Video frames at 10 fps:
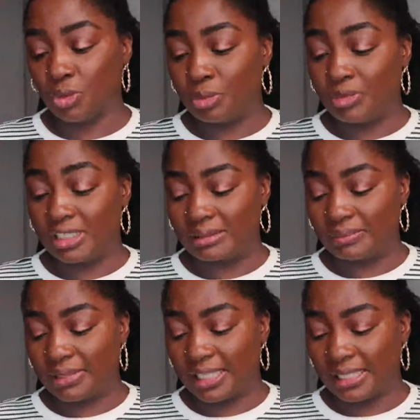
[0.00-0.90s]

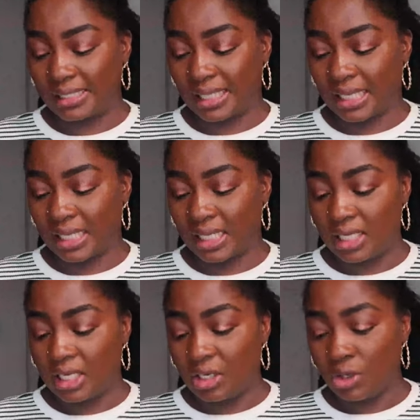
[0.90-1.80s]
breasted blazer
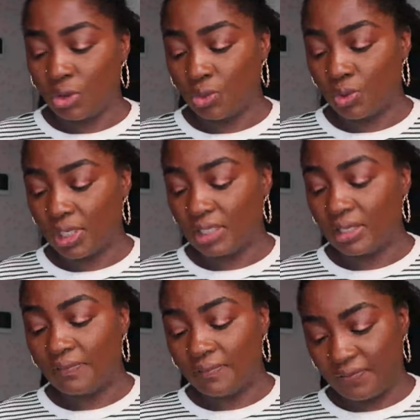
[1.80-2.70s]
with
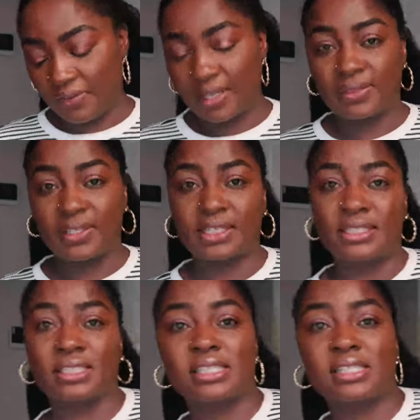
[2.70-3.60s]

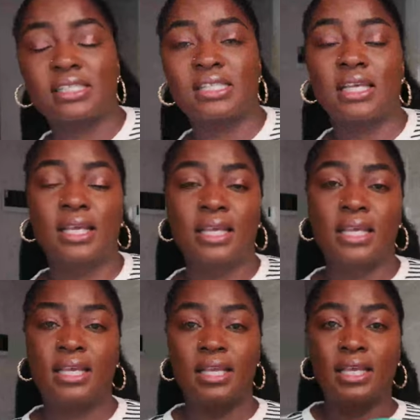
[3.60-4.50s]
feathers,
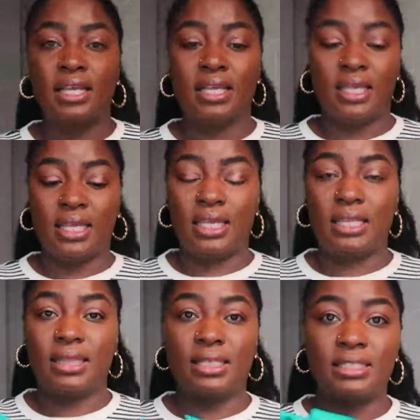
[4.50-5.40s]

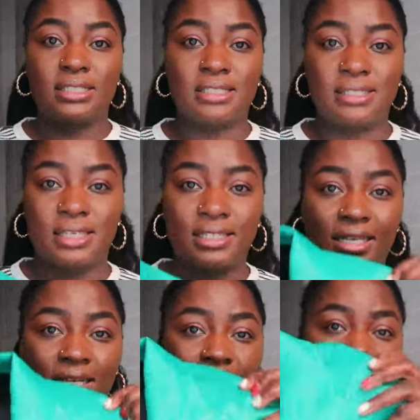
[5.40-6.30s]
and this is it
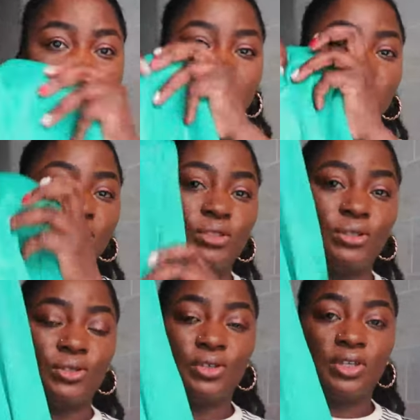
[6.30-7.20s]
guys. So
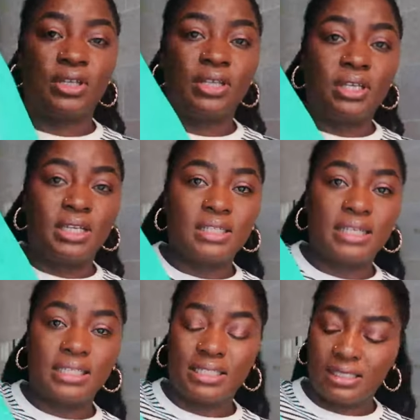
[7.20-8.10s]
it's
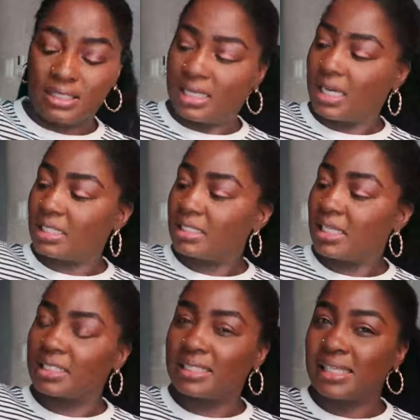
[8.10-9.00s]
like this, it has
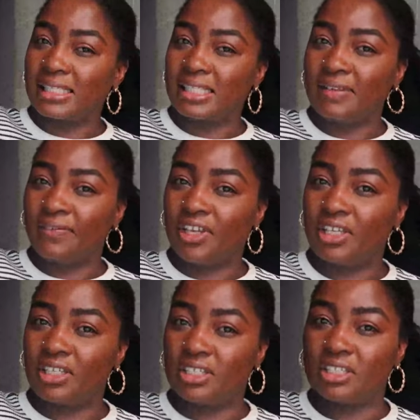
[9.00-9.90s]
like a satin
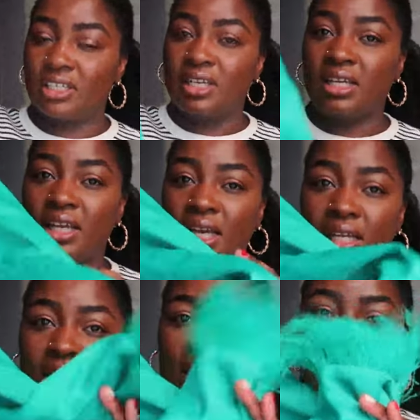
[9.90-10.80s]
finish, and
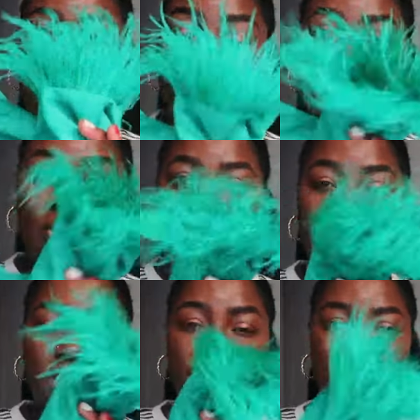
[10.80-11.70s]
then it comes with
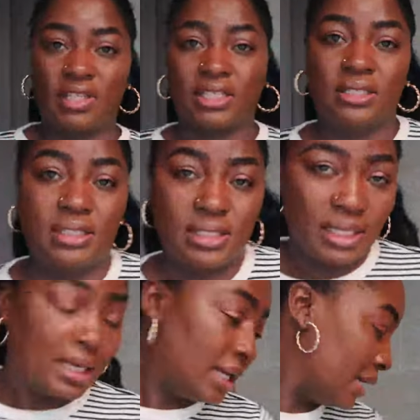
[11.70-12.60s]
these feathers.
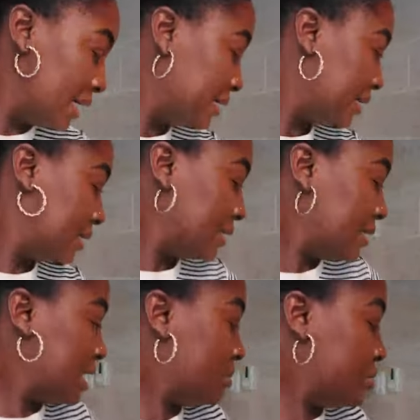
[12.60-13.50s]
And then
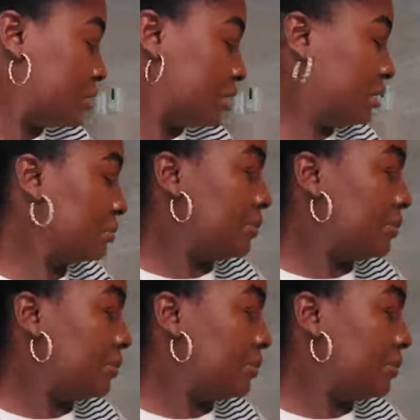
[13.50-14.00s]
I bought the